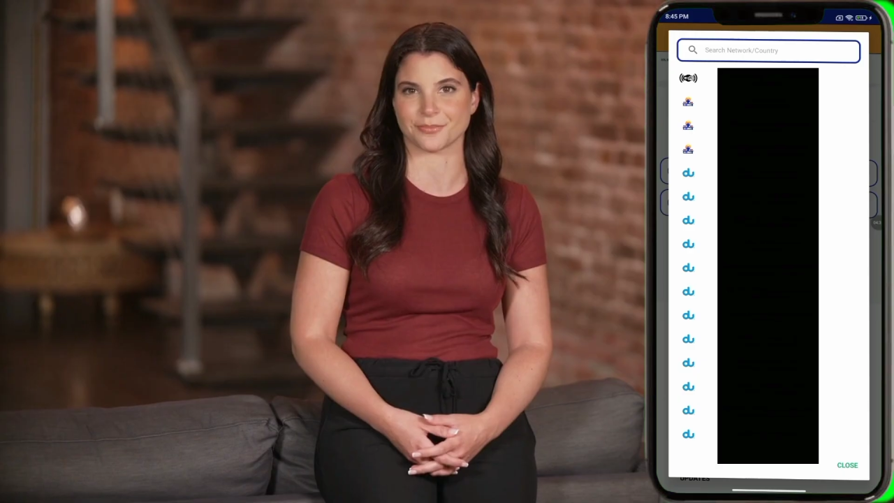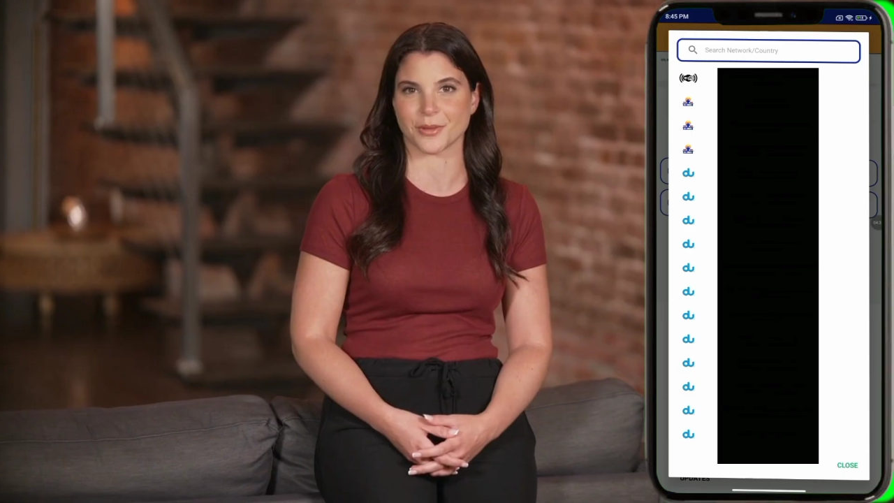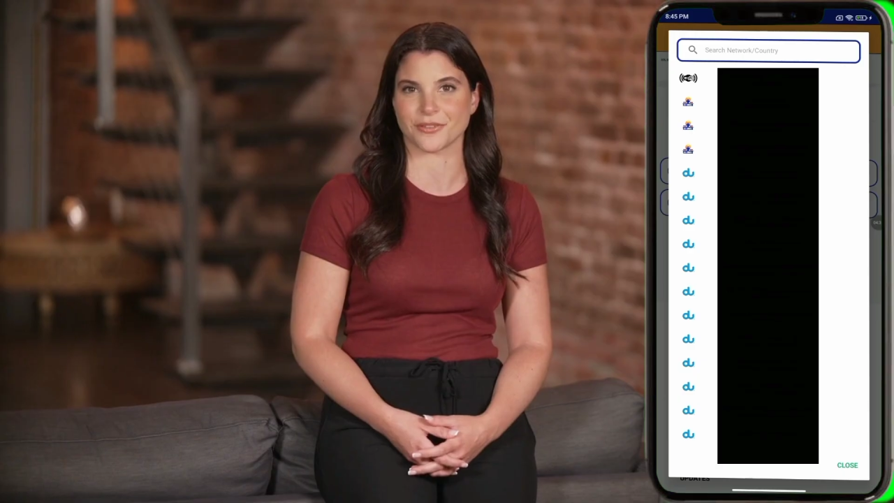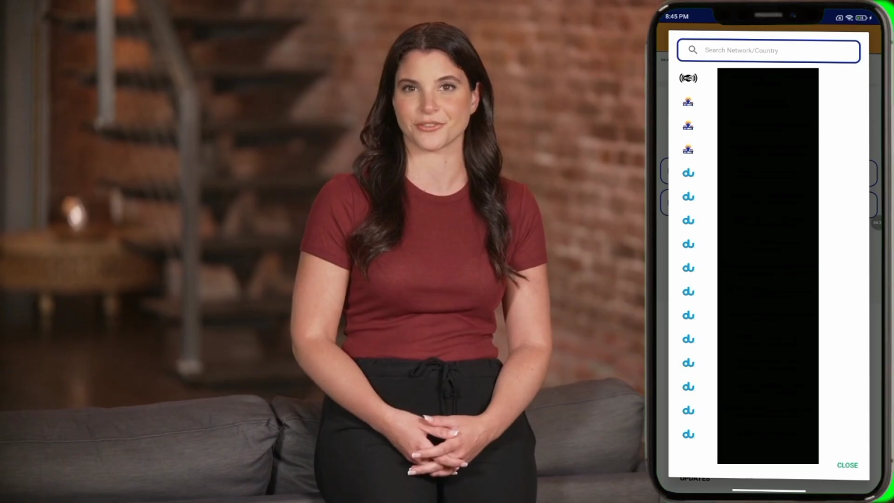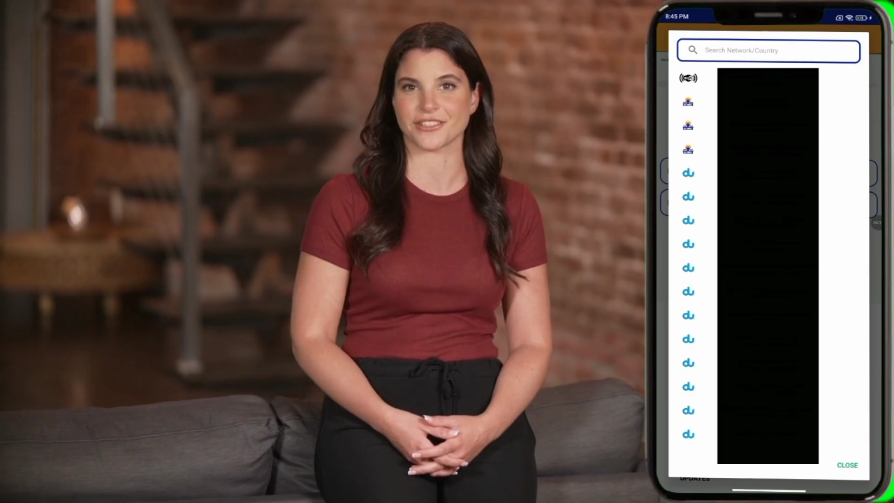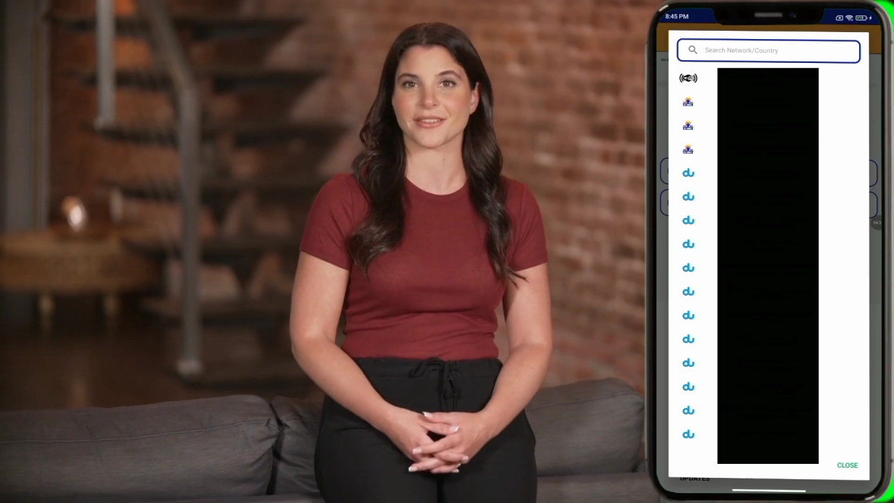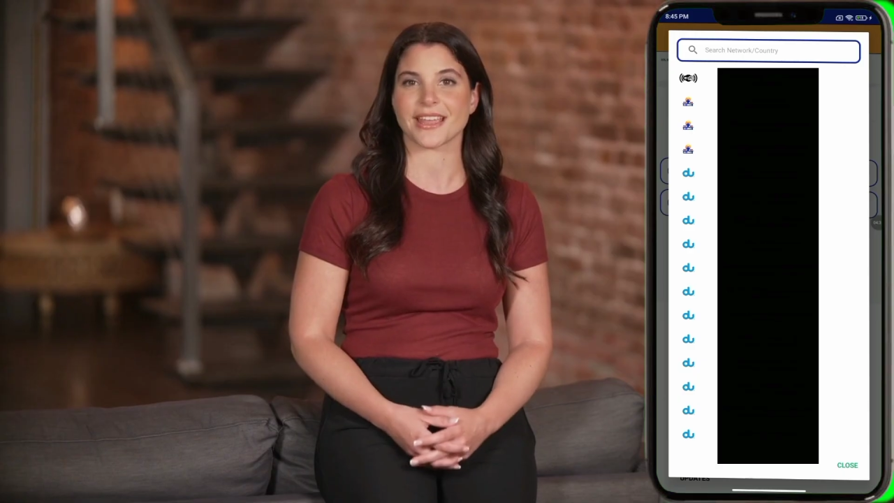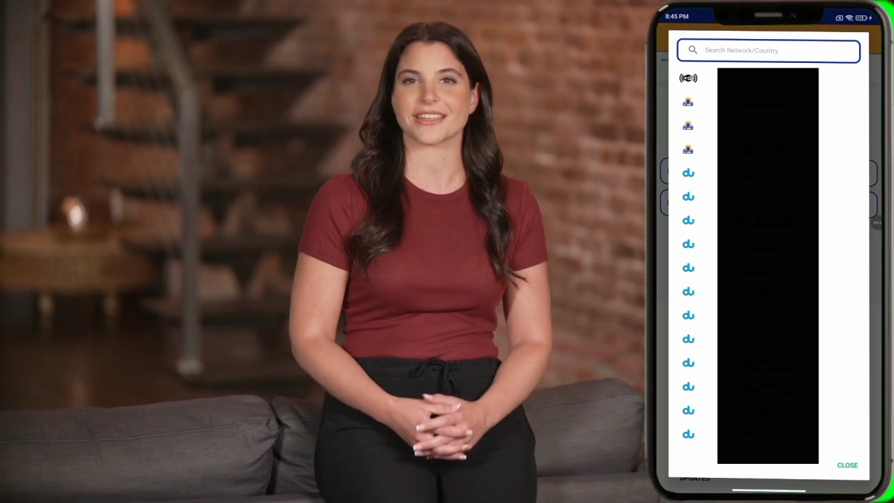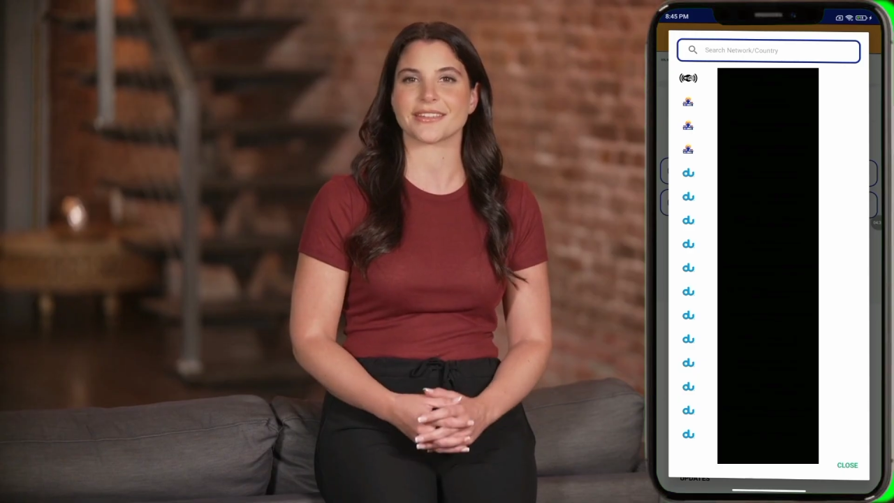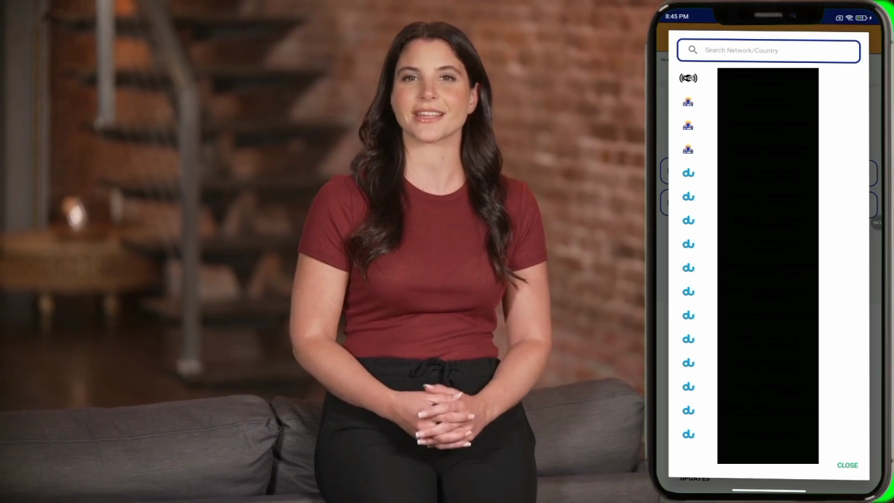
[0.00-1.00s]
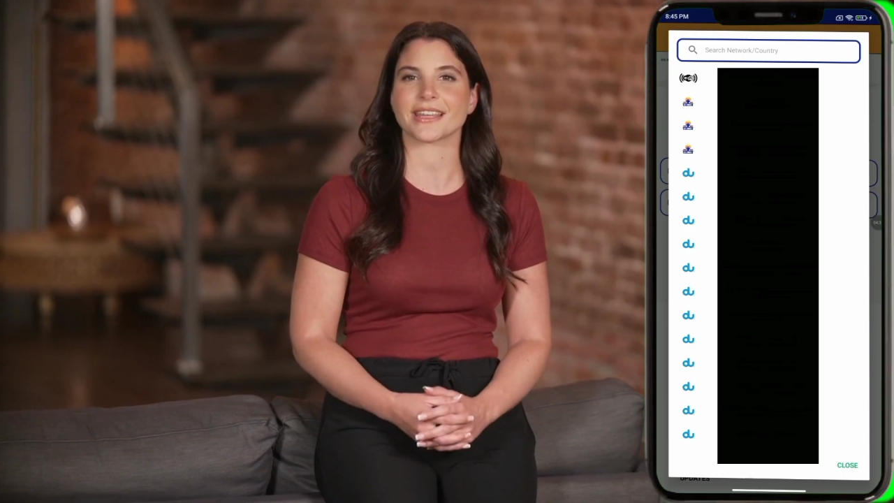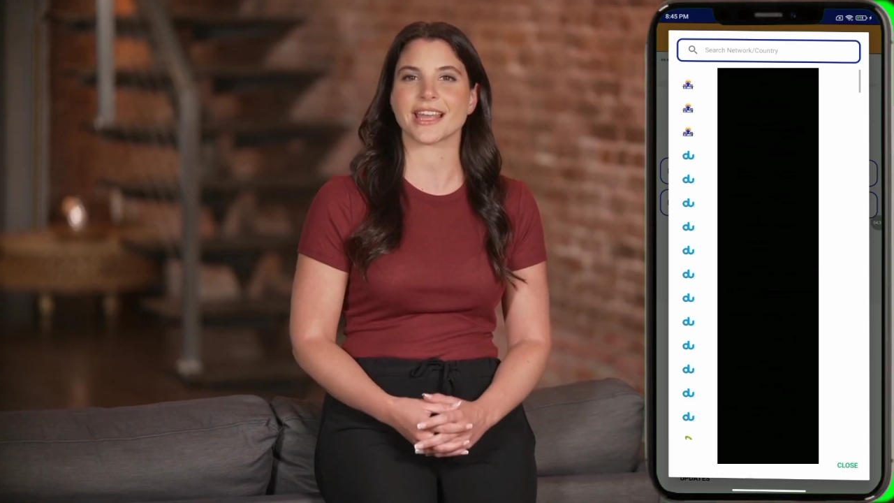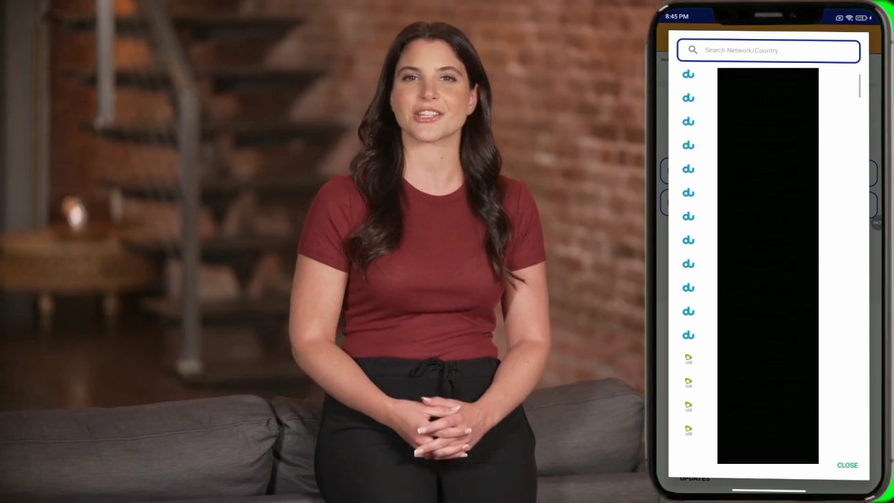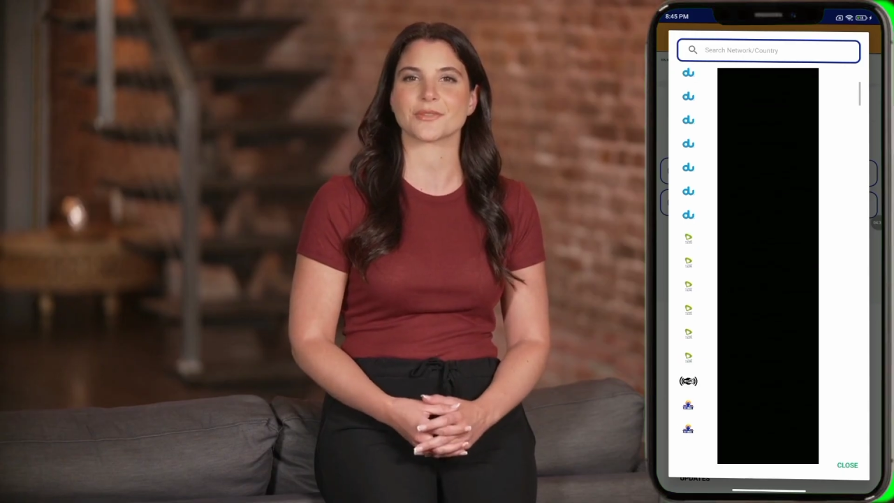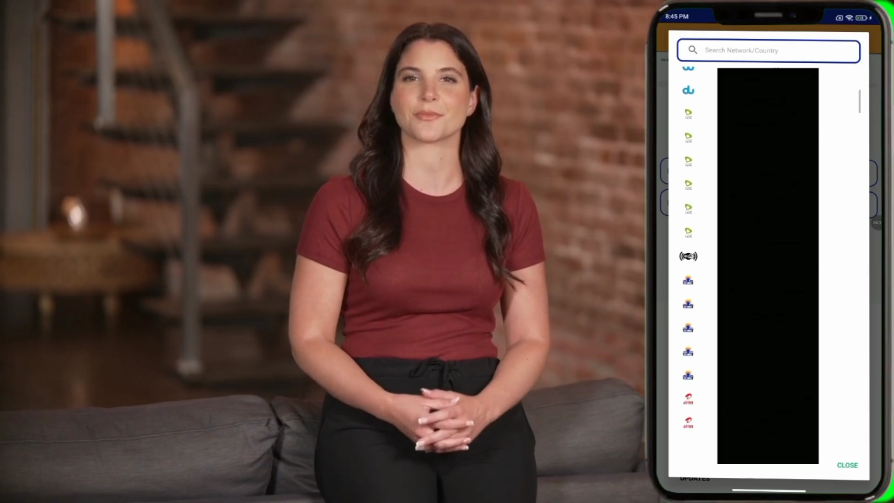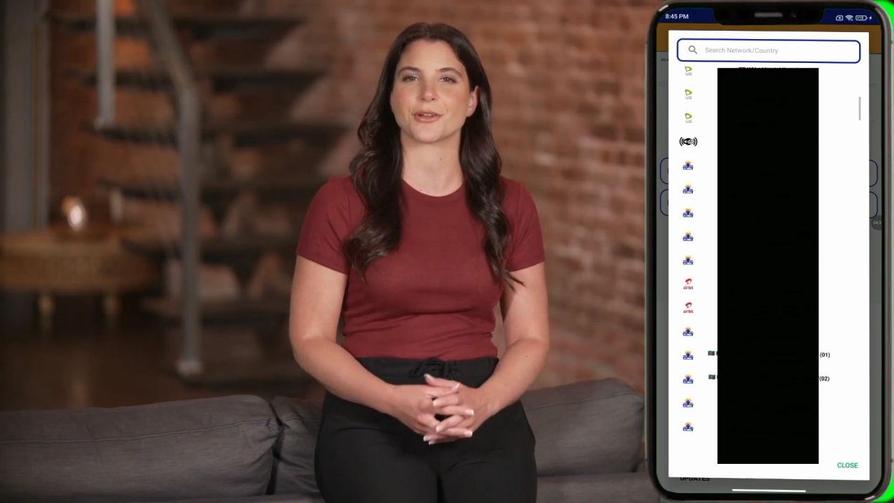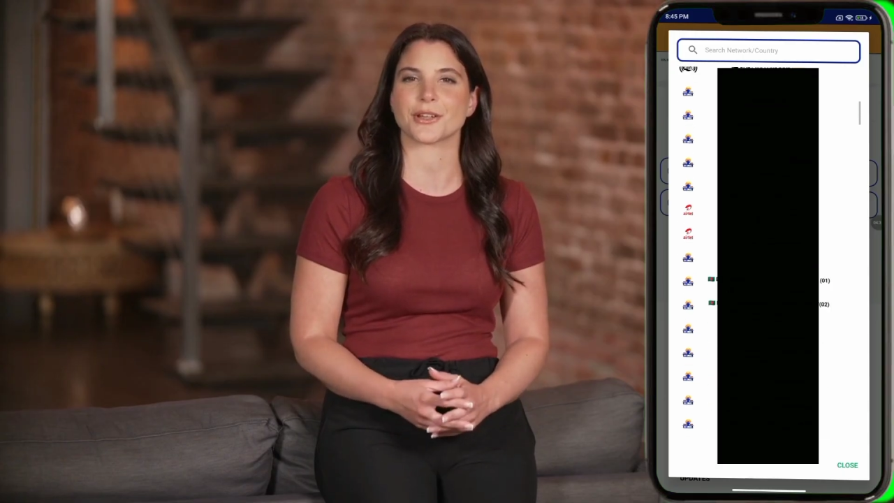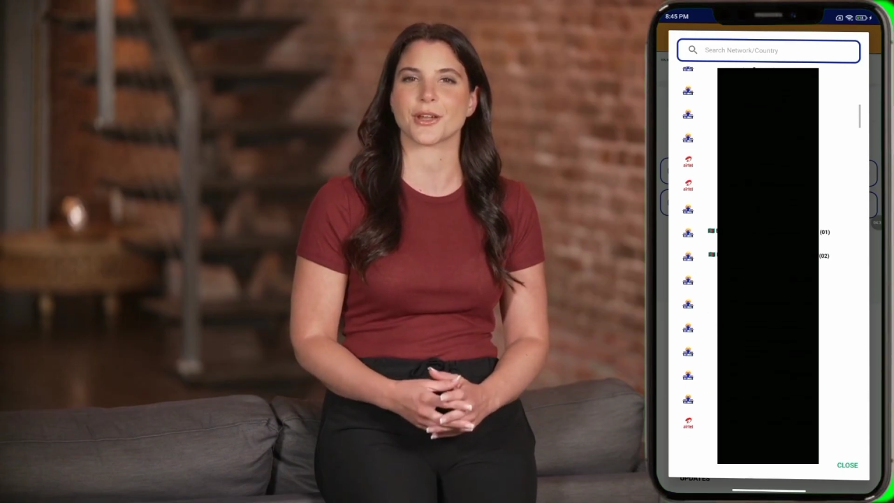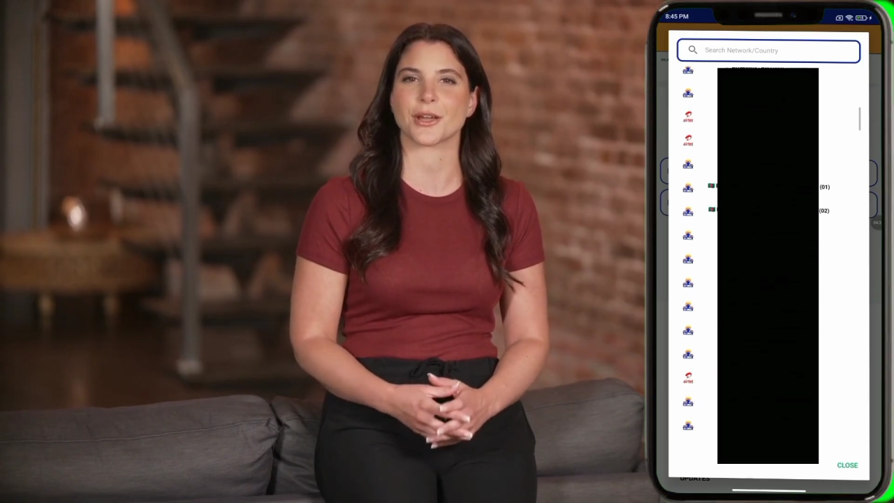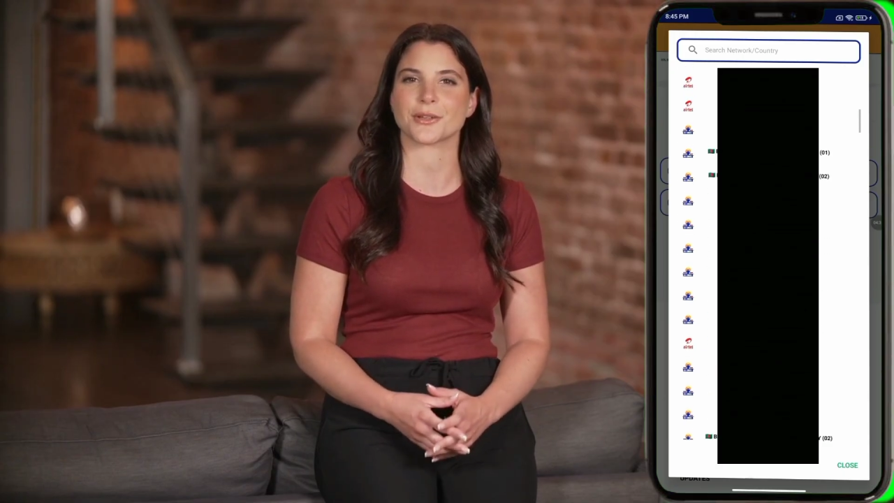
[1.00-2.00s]
one for selecting the connection
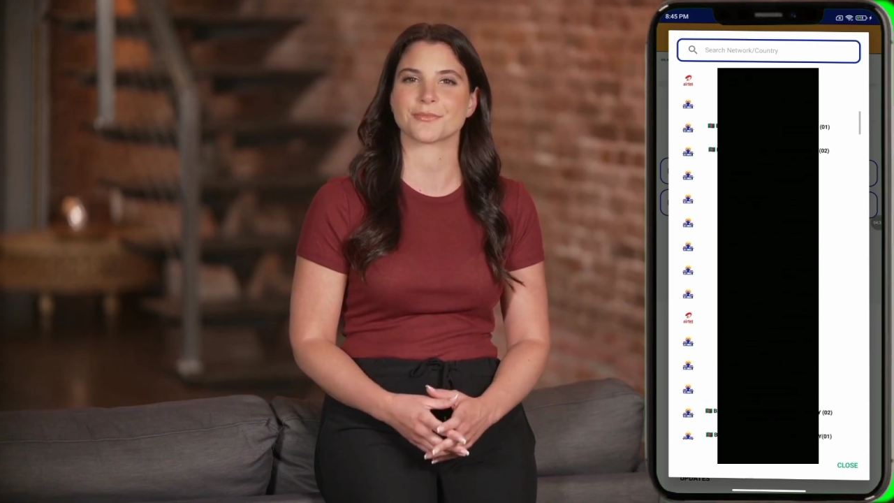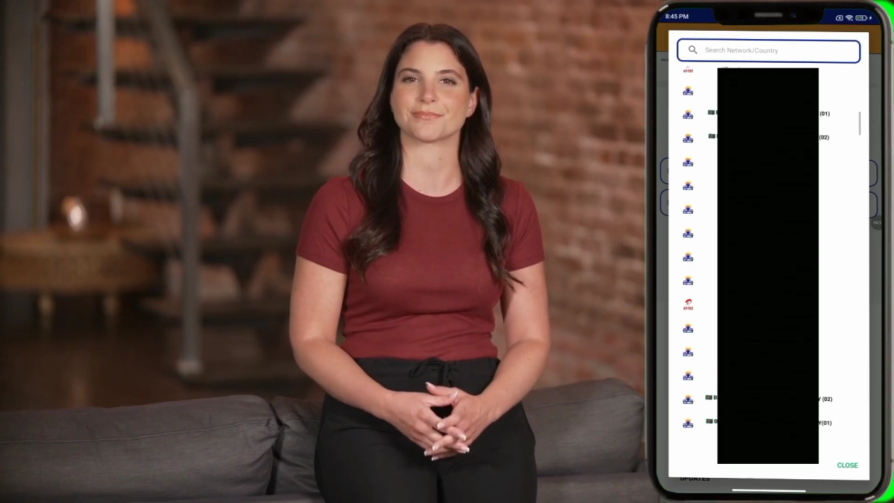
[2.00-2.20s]
protocol.